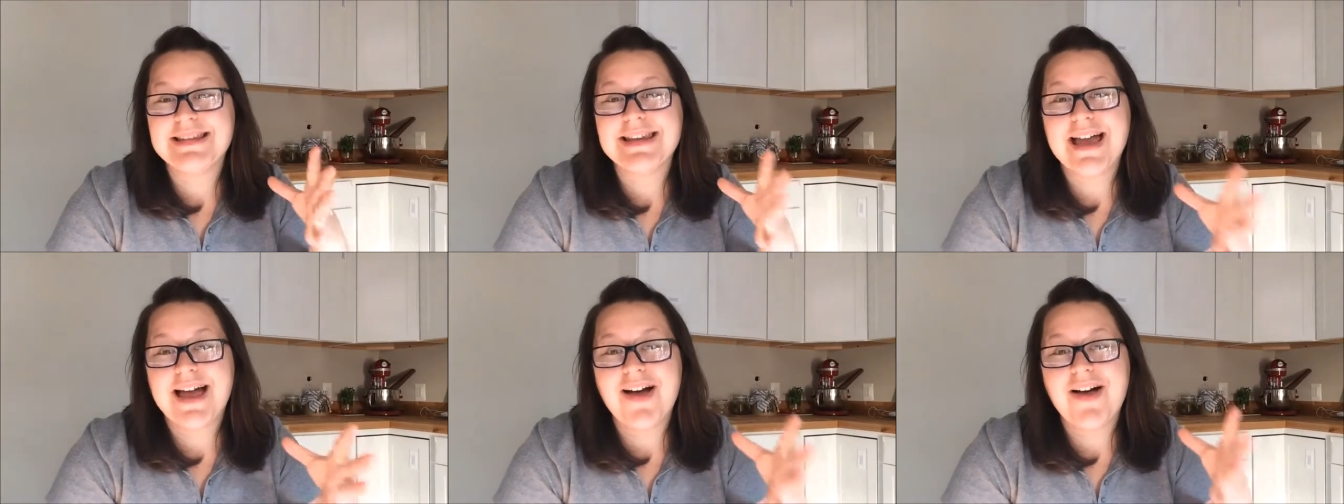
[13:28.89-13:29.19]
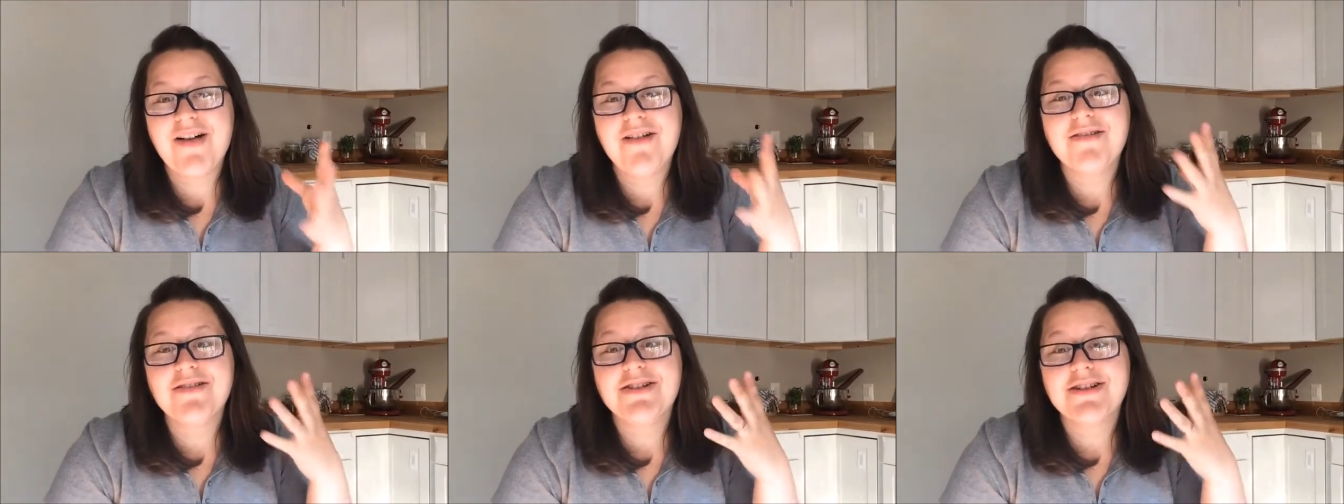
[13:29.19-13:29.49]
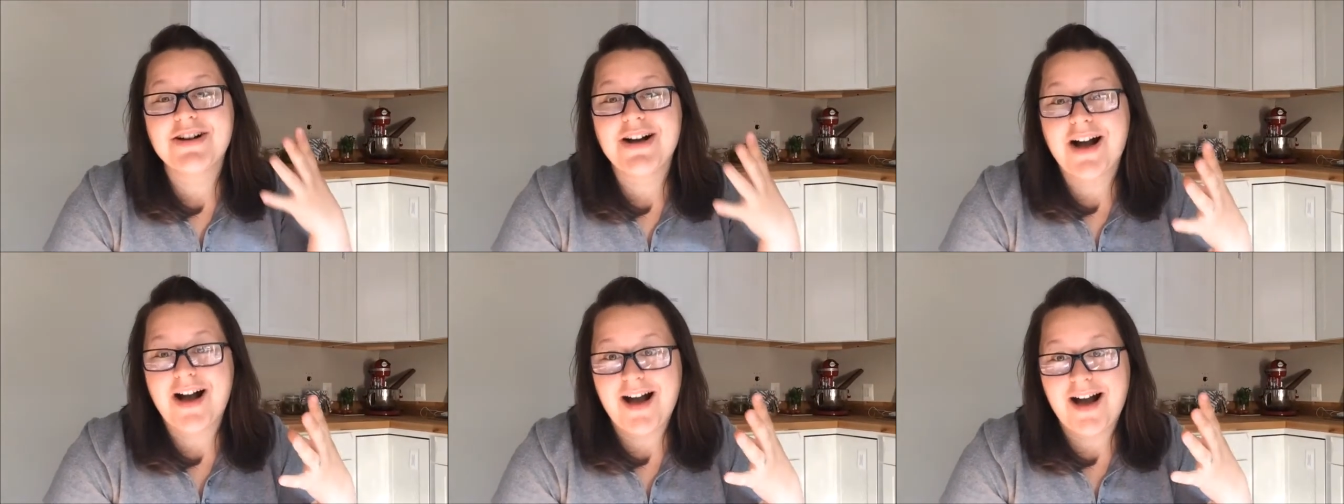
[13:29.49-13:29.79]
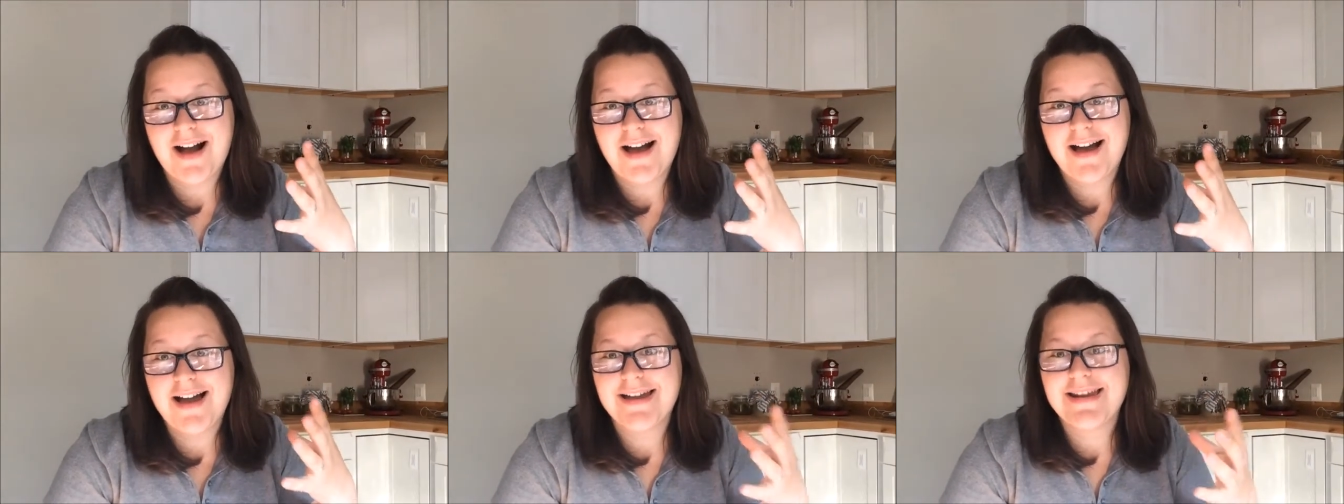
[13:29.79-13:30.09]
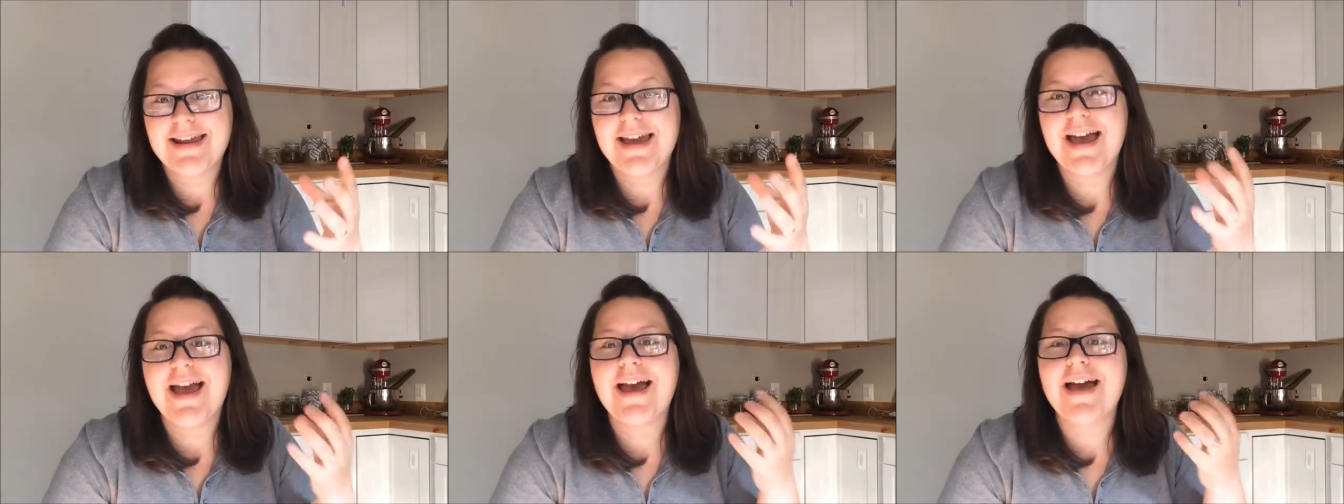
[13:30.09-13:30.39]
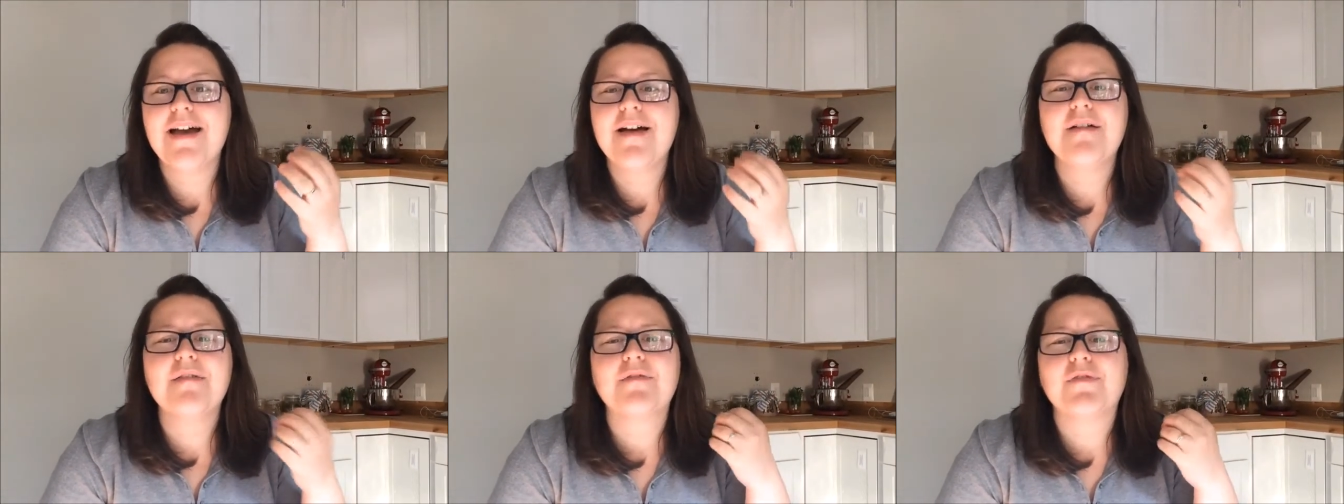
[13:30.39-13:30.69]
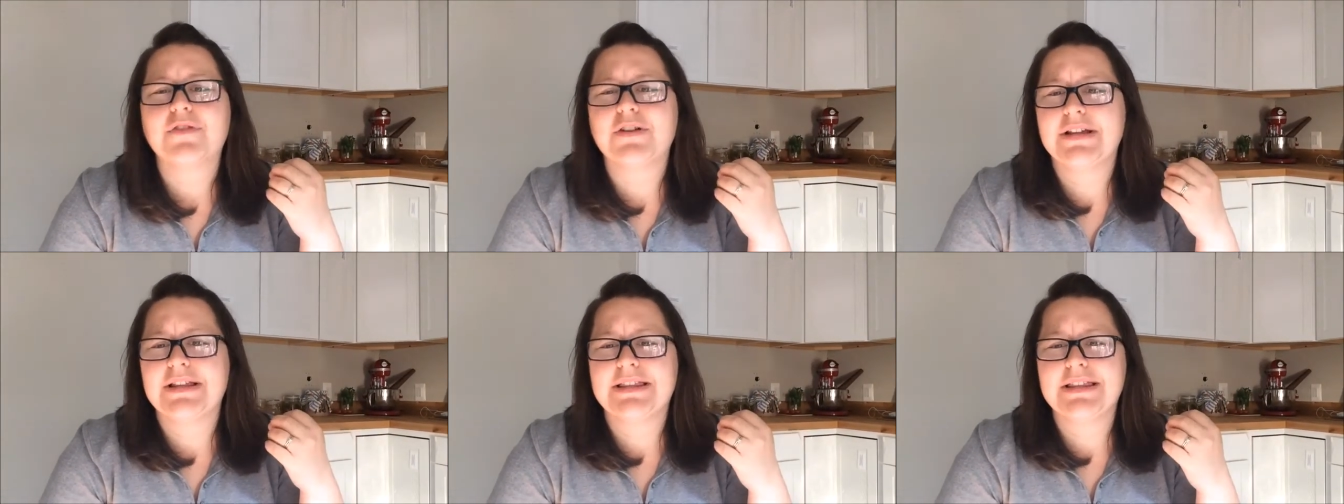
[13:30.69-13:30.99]
Tell God
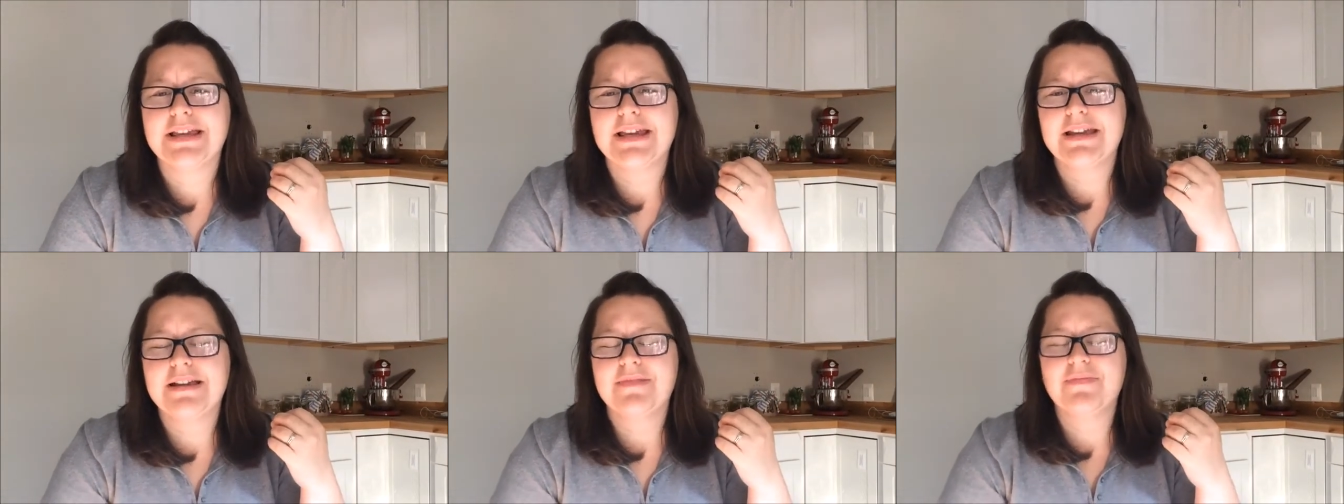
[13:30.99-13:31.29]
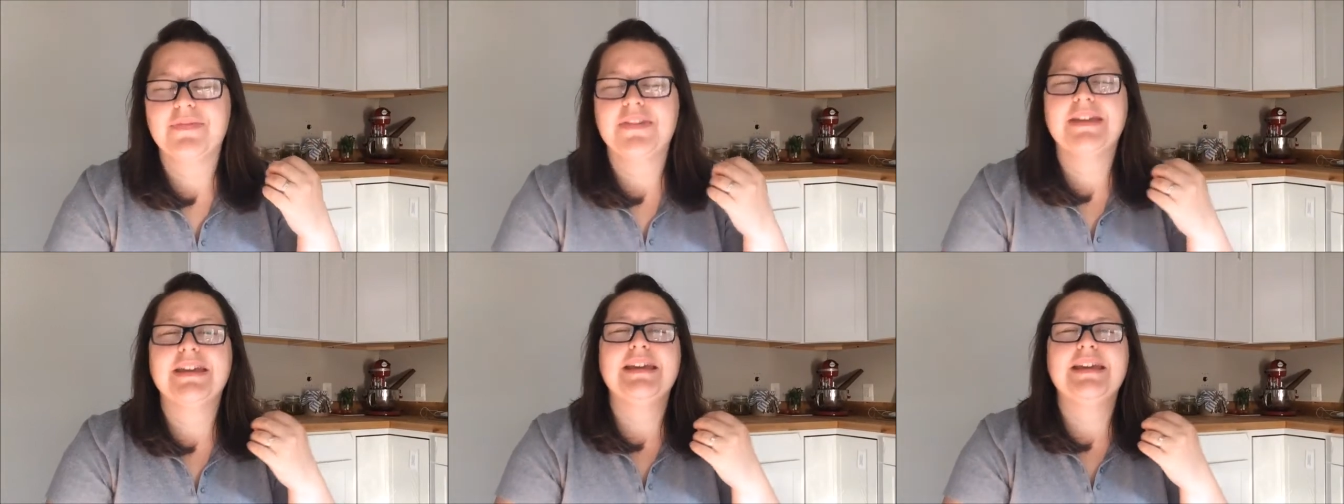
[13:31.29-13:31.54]
everything.